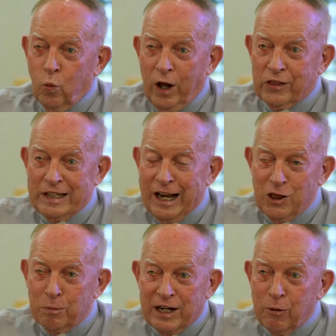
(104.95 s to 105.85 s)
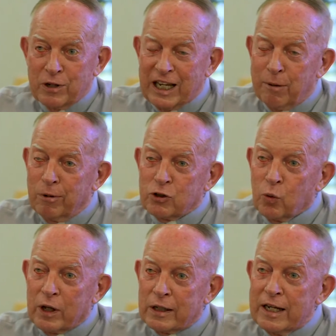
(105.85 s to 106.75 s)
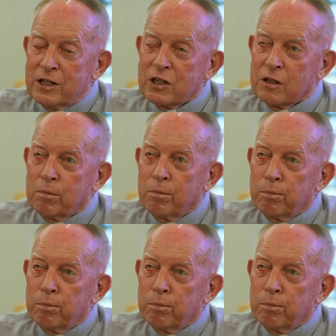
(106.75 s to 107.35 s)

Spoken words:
wealthy either, but he was able to at least